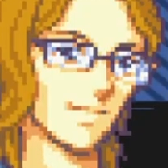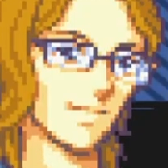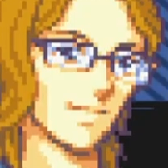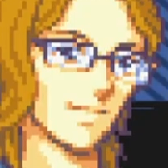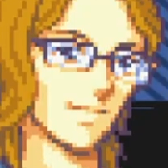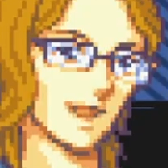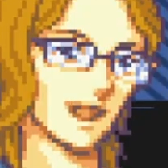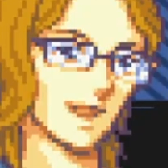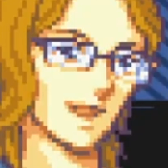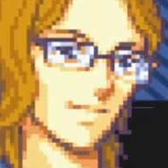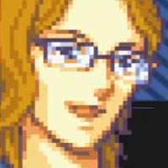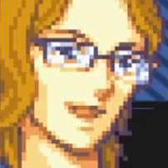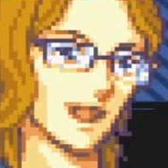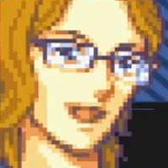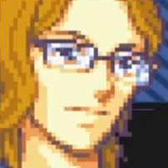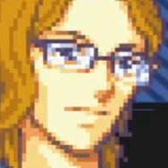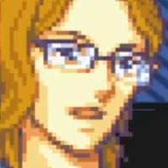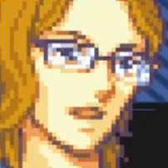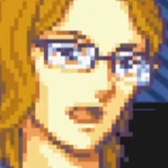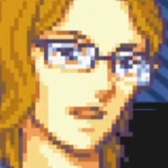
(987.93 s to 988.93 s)
Hey, be
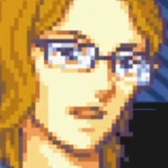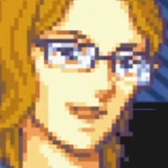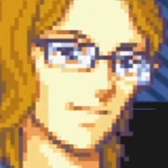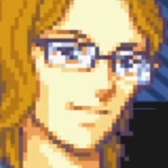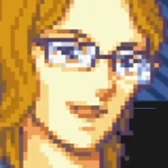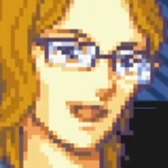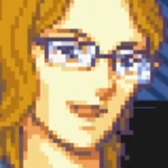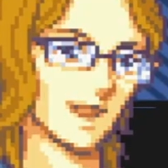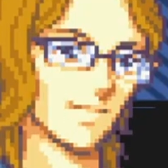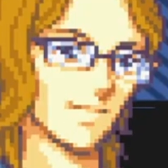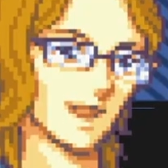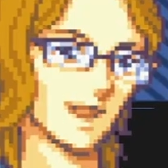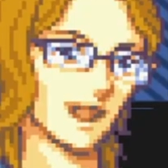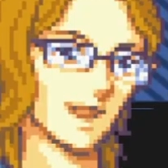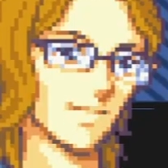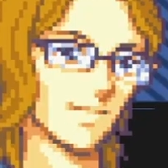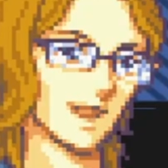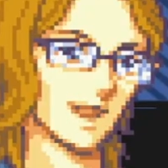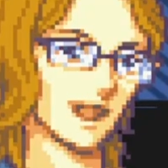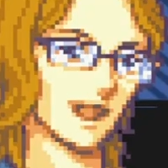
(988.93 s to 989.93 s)
careful with him. You could
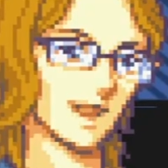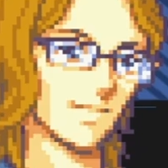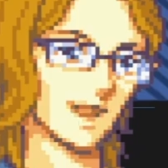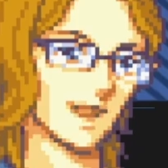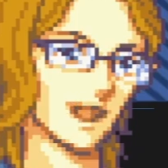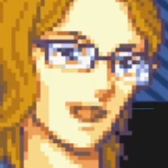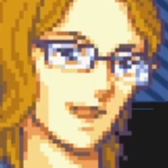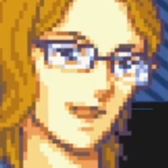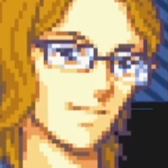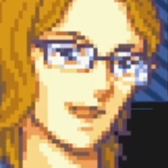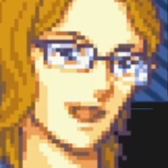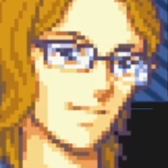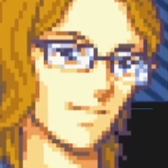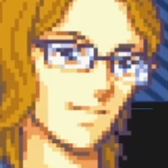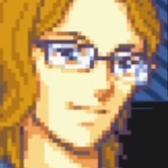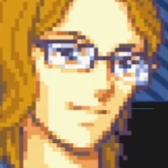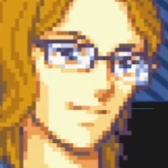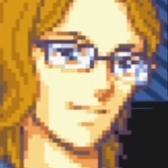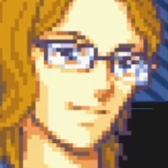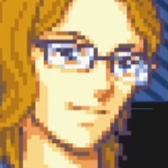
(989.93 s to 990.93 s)
break his shell.
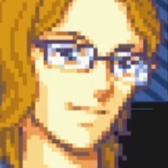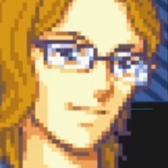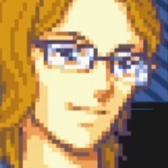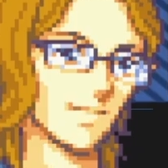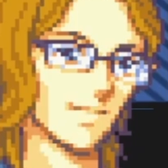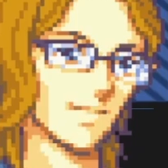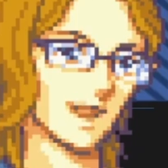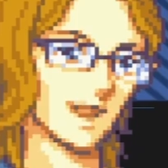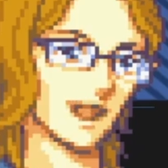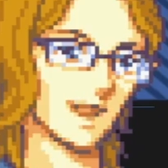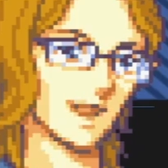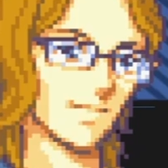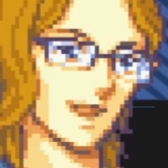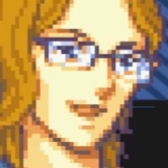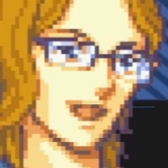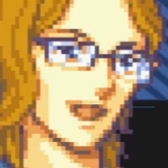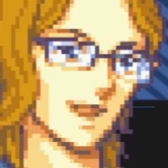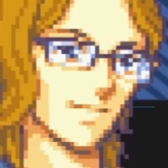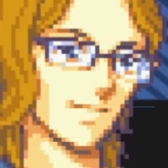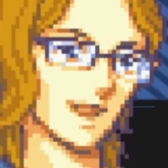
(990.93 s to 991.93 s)
No,
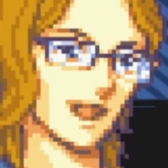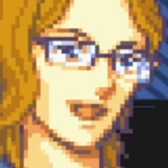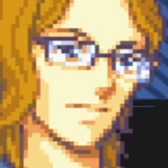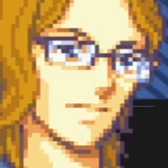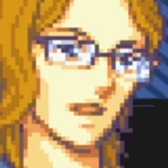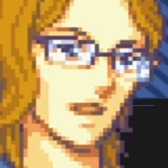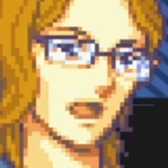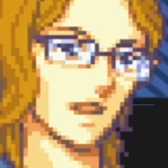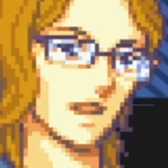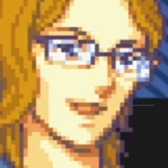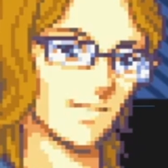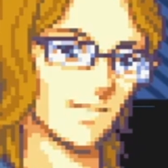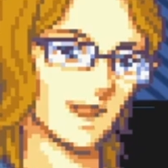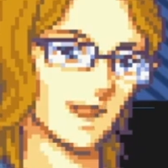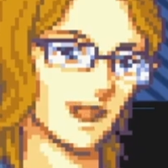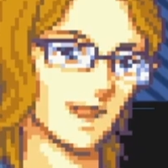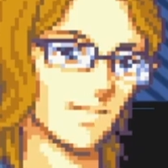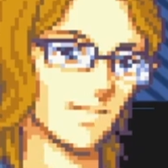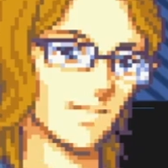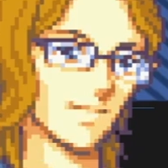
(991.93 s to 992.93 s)
brother, he loves it.
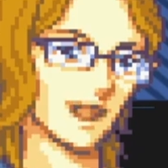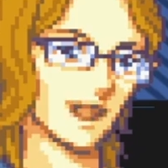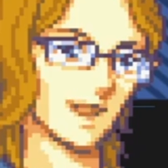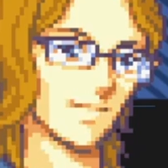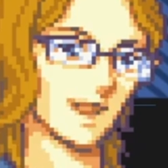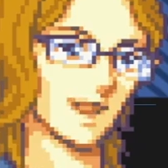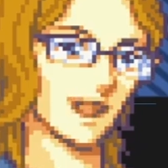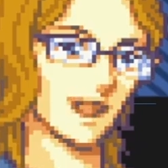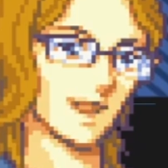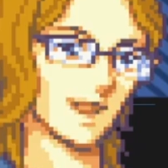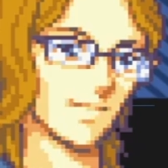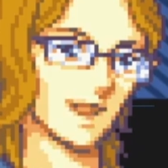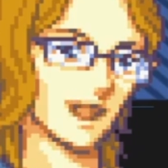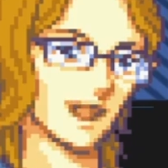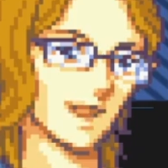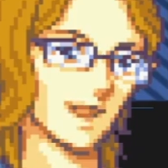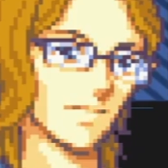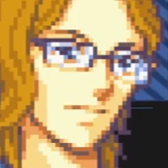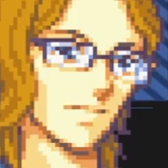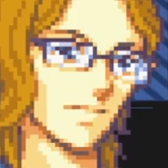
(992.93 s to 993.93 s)
Right, Egbert?
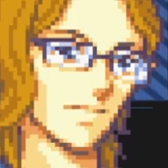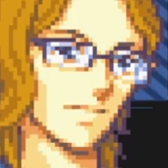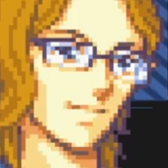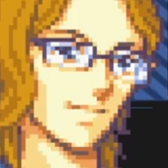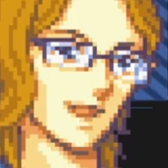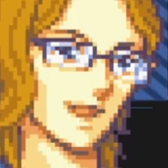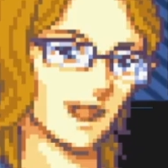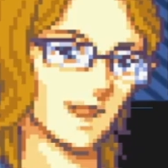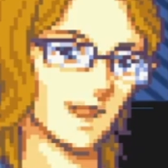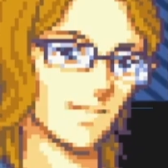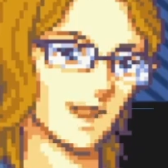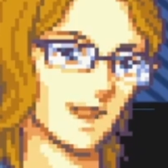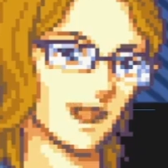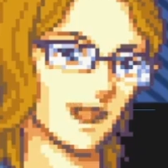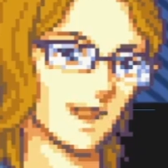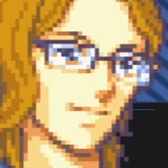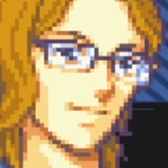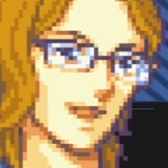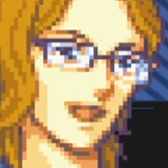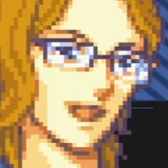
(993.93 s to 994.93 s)
You love it,
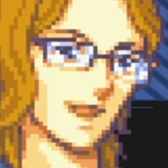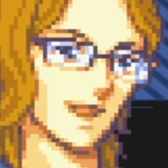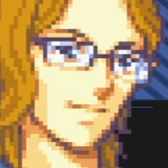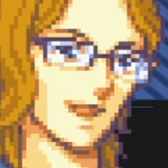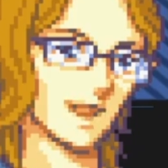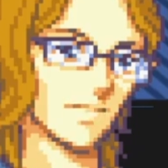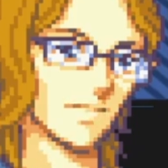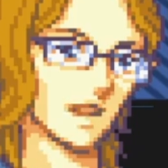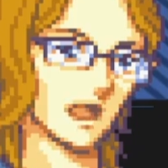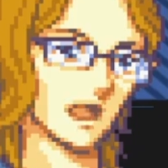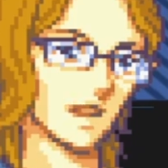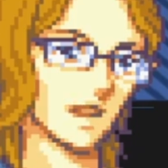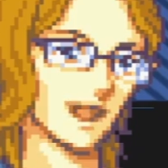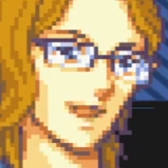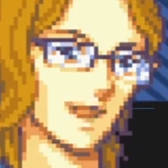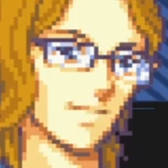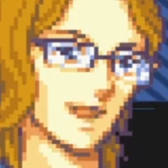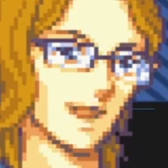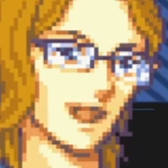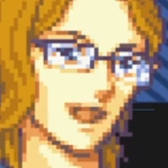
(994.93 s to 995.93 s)
right?
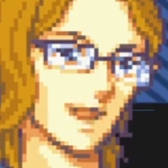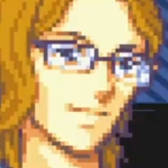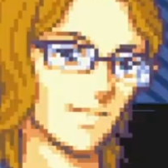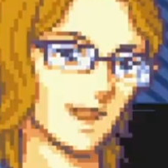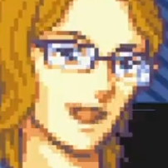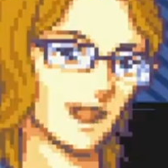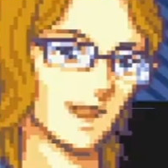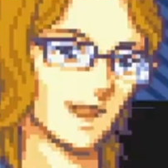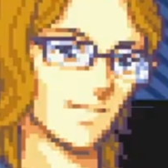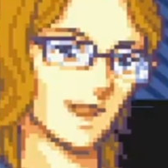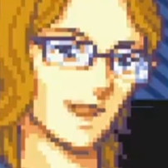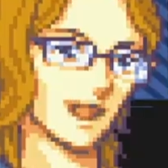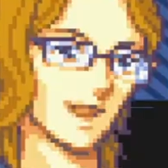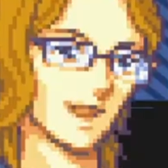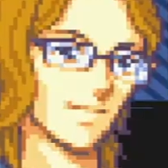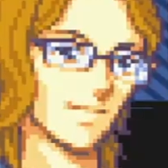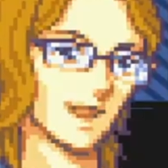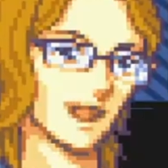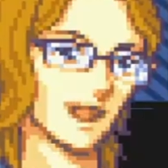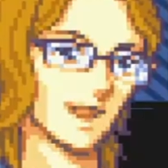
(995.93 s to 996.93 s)
I love
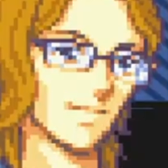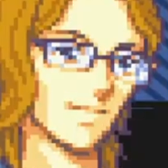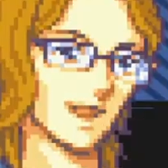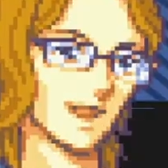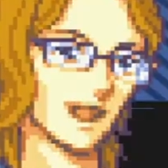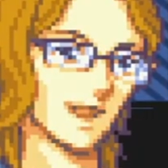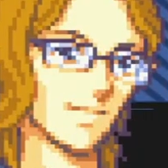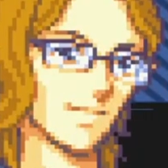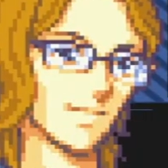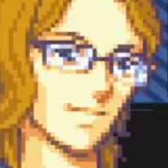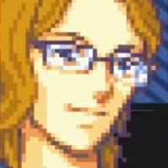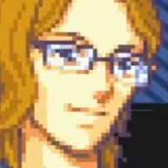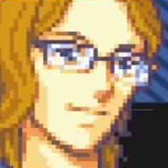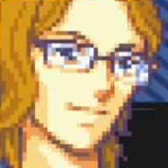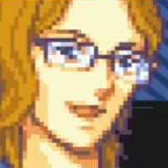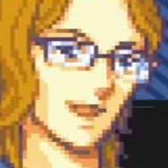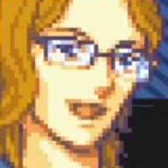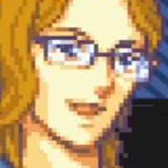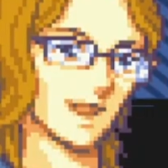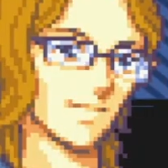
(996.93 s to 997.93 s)
it.
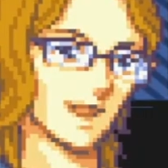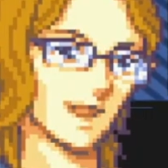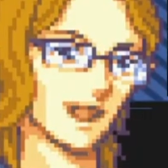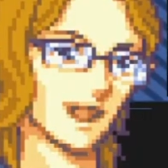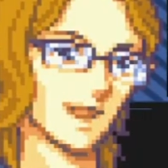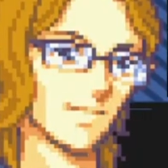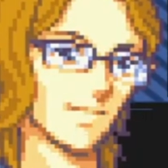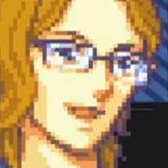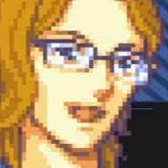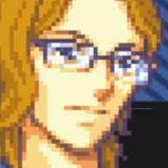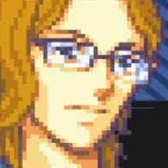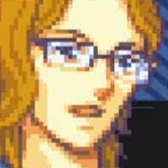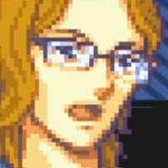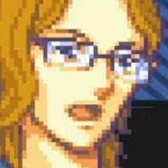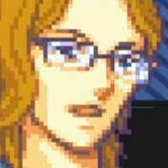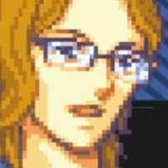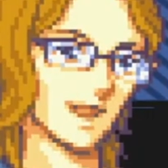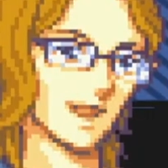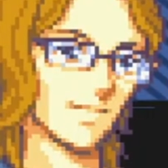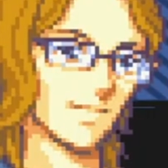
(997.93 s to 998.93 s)
Okay, just make sure you
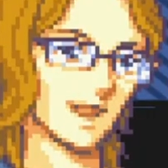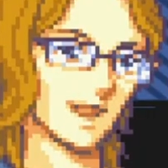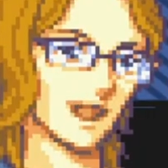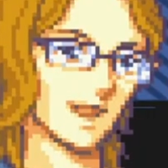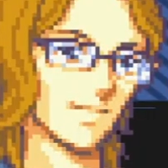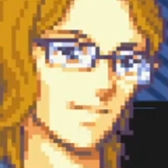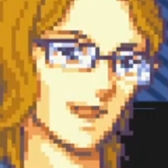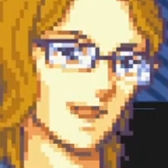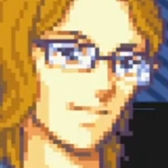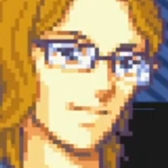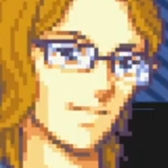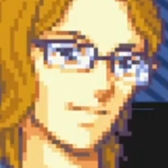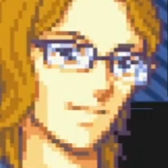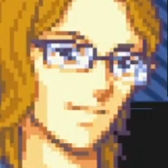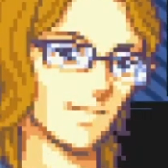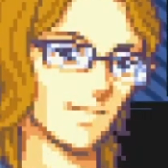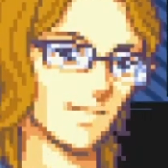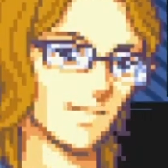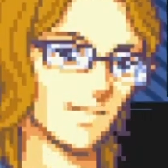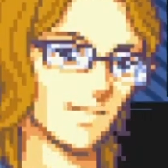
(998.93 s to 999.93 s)
don't drop him.
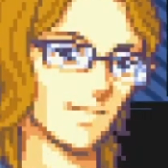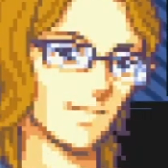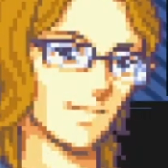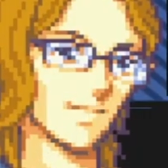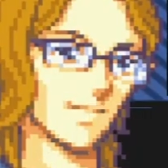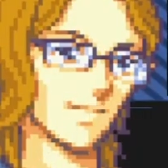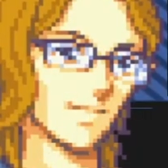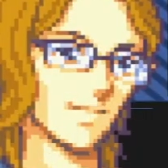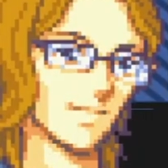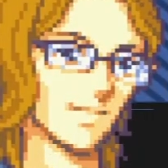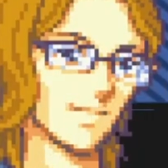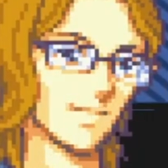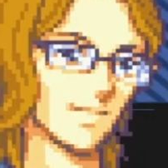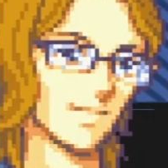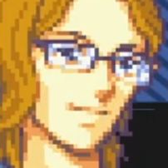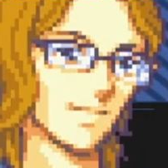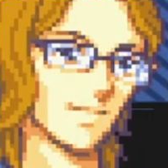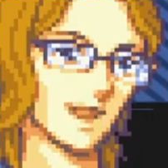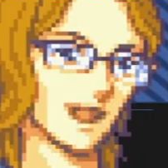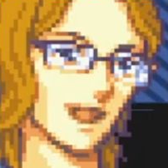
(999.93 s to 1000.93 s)

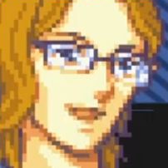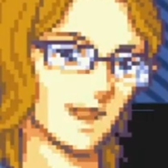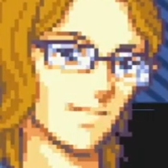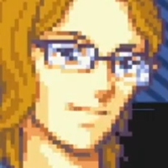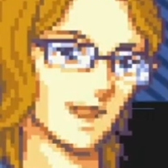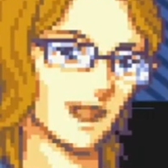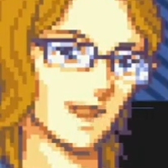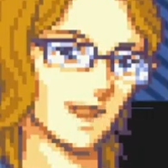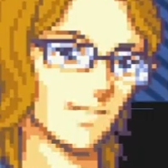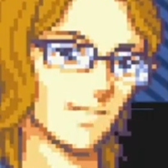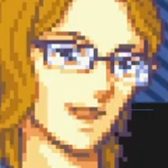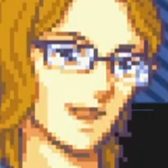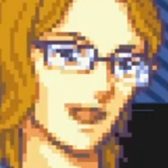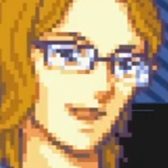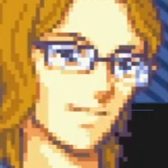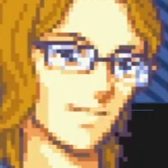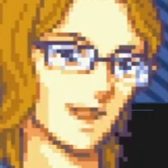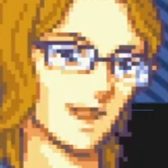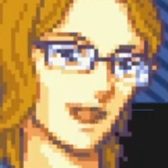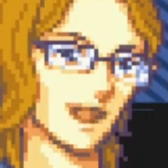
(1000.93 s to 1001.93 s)
He clearly doesn't like it.